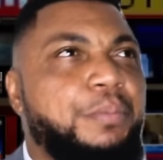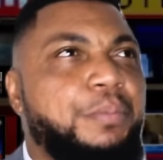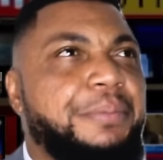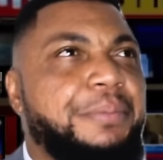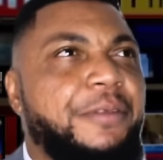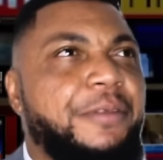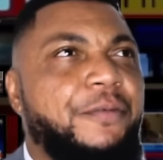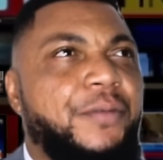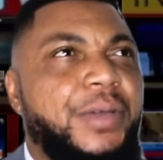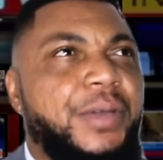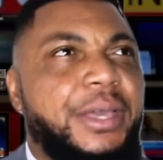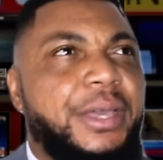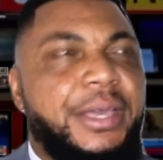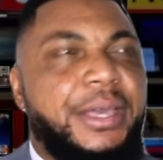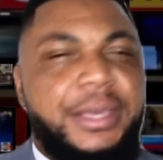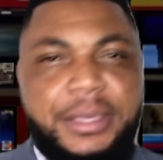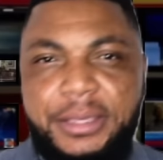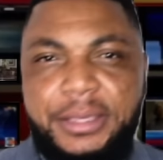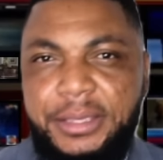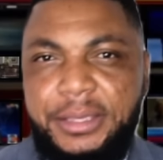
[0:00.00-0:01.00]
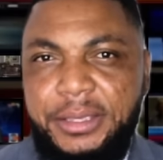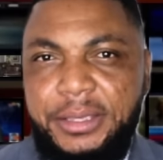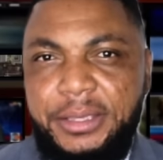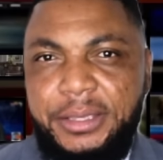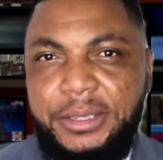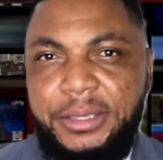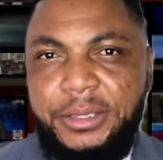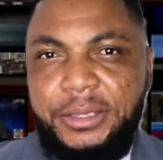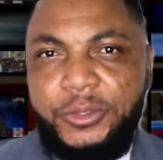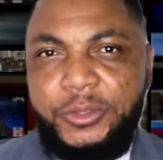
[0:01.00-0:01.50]
prefer
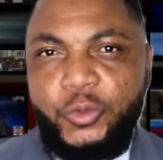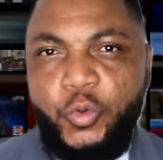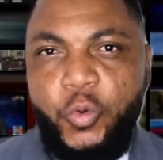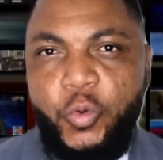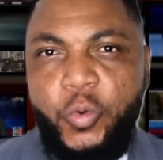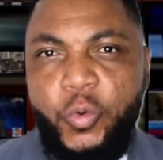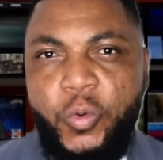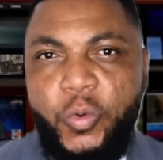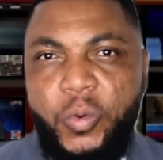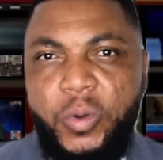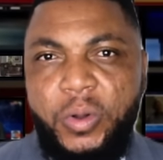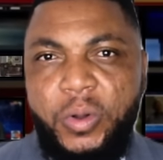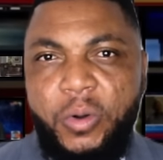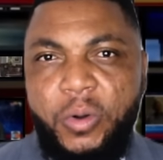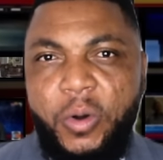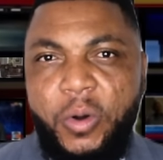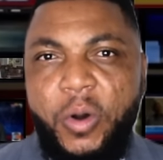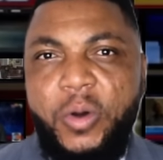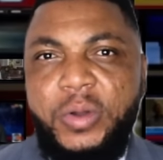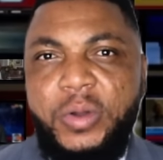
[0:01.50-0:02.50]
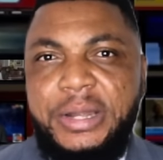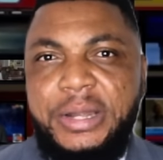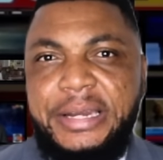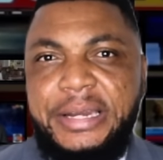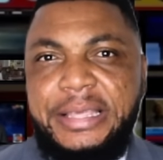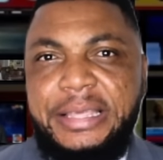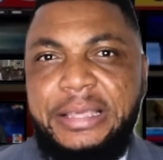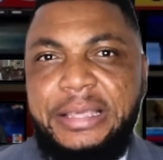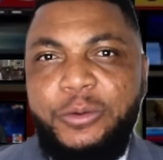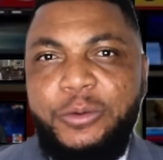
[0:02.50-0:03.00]
to
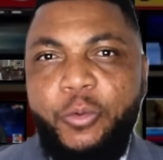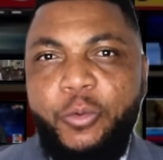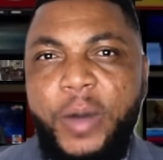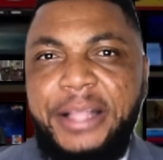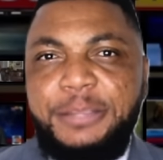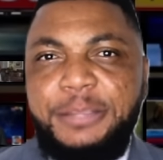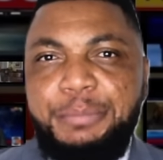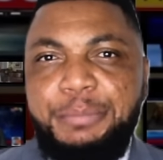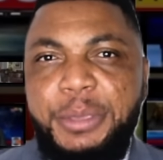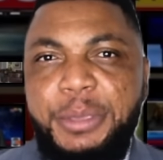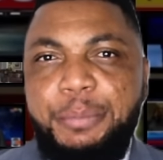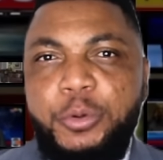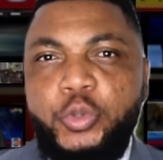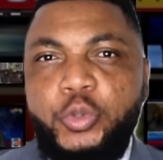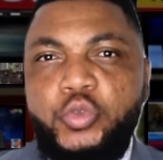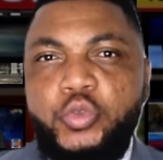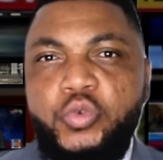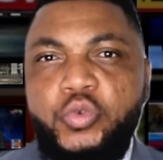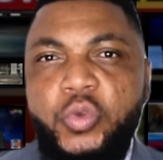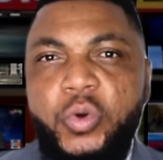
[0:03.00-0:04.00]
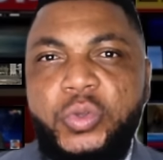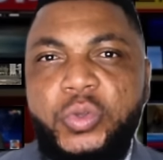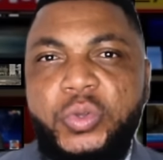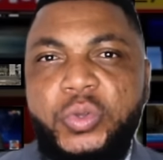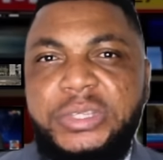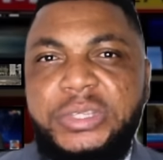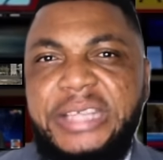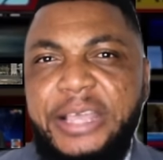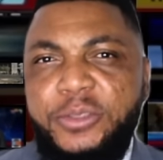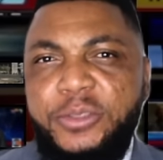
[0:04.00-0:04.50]
only want people to know your
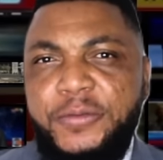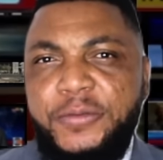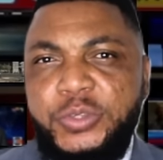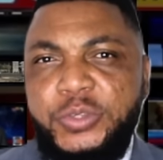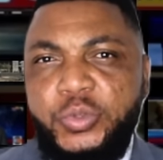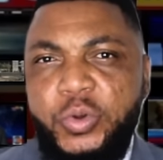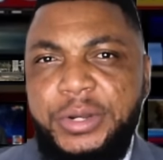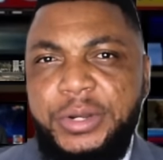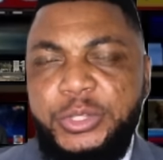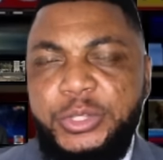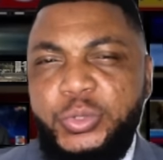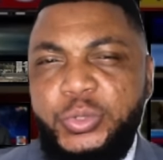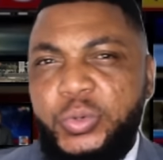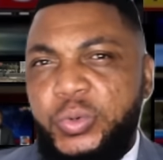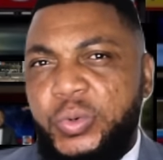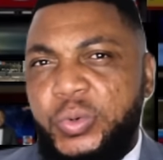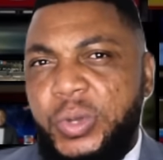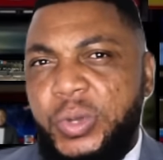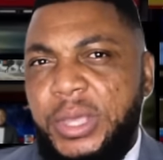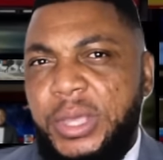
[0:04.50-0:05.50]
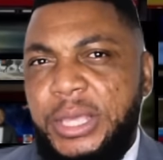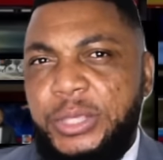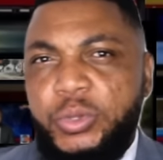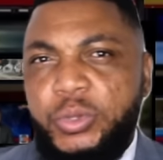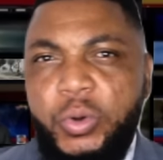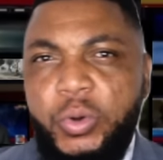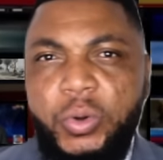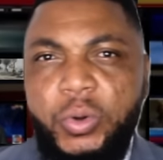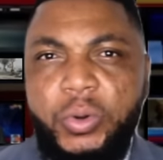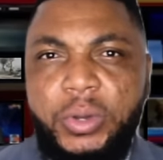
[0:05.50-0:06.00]
side of story through
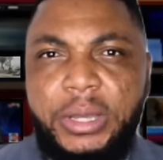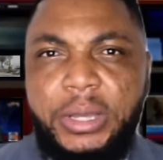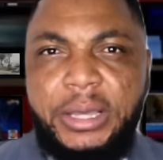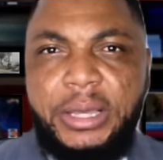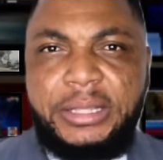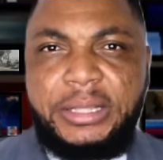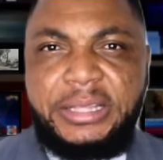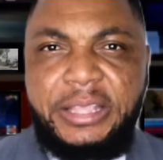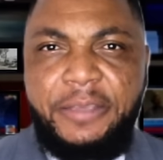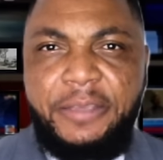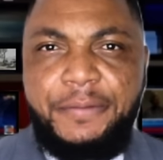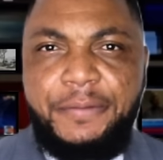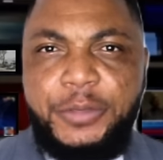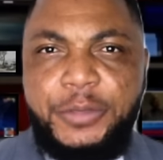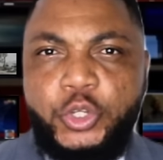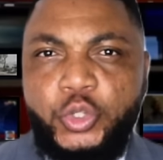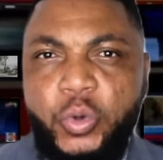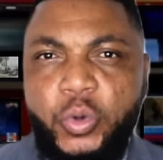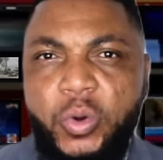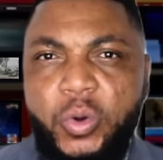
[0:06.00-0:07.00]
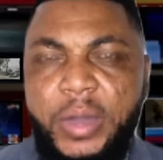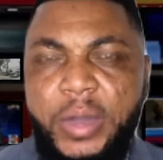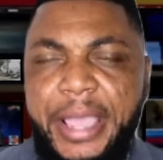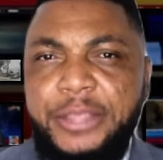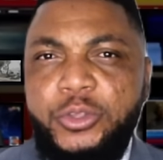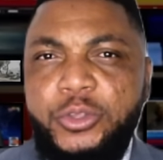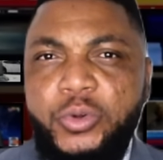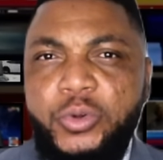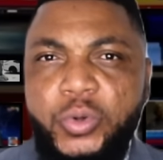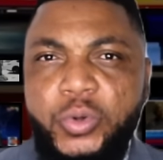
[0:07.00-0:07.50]
your uh, TV show
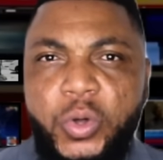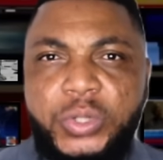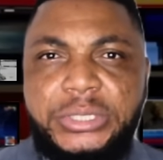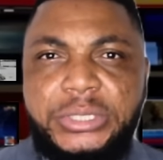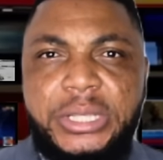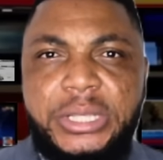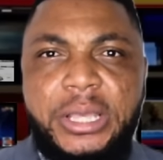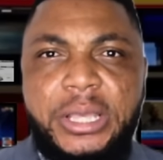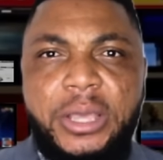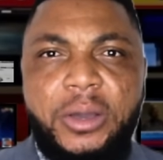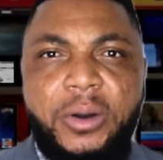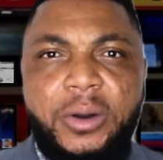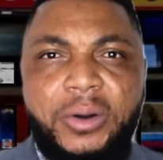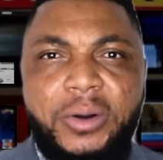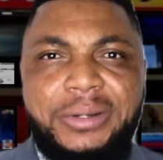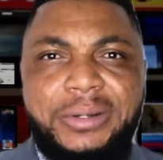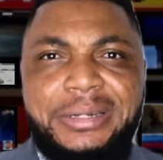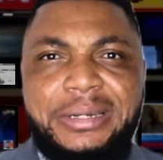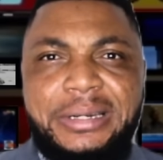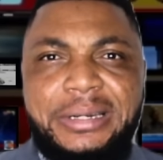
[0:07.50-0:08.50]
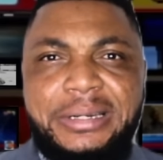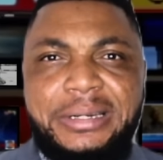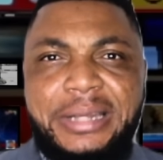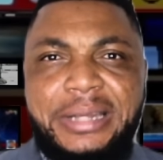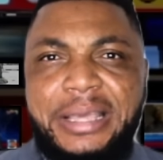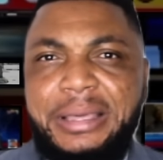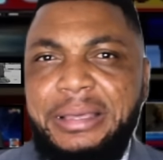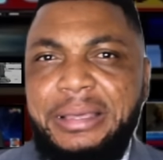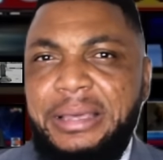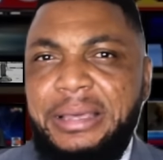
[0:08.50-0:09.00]
and not on
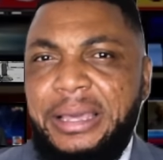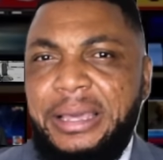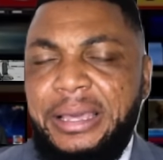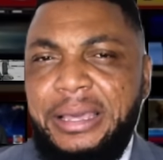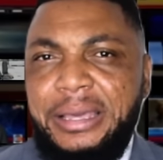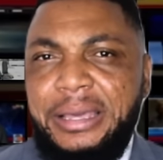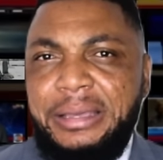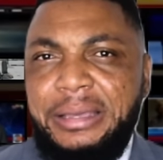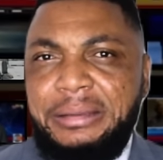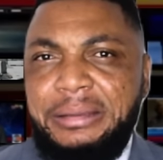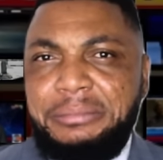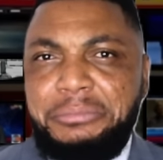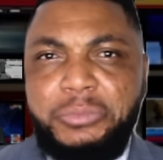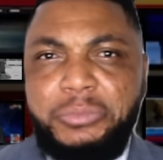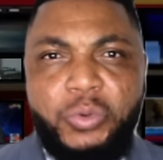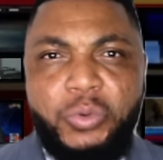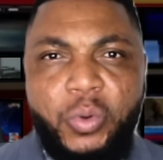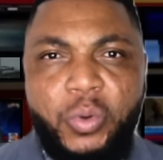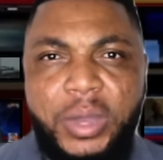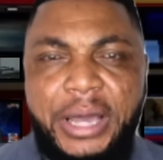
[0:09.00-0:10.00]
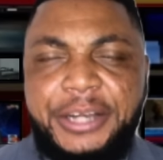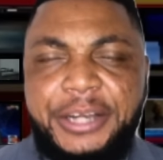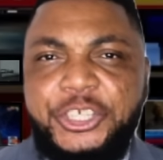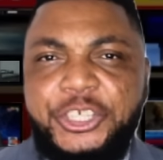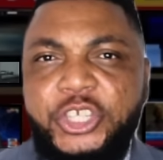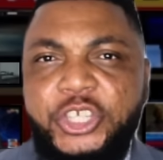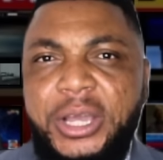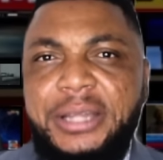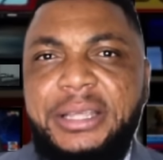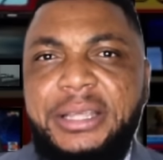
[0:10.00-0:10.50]
the uh, local
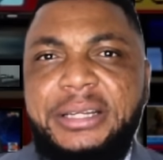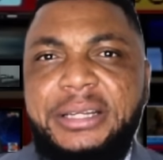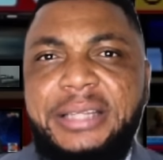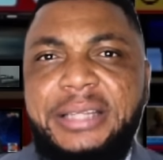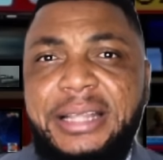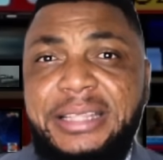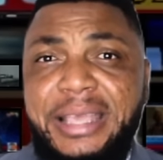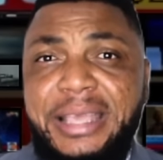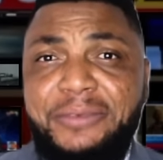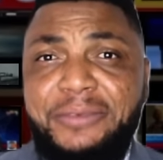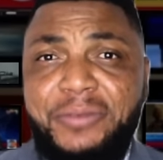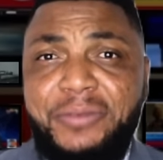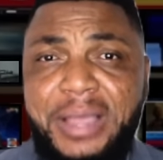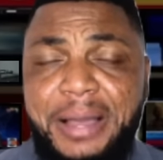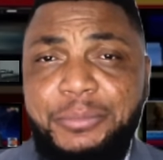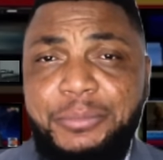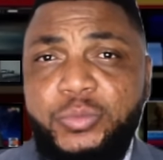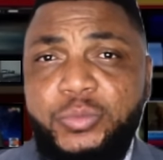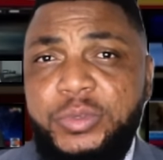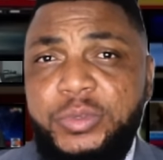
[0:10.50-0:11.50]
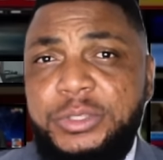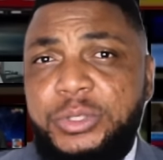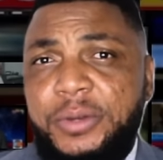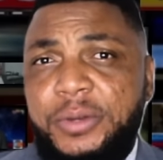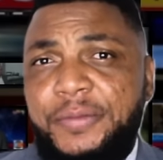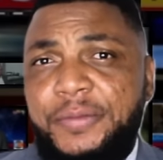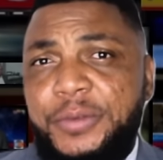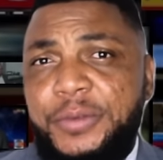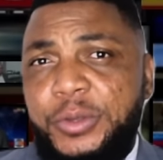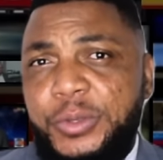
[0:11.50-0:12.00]
channel that have come to
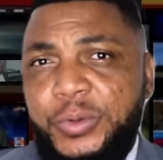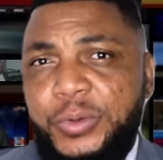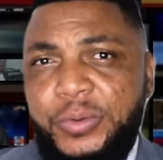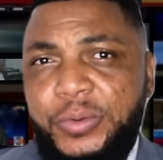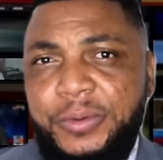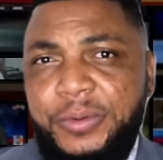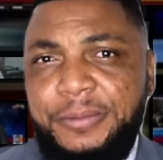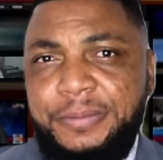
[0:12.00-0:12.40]
interview you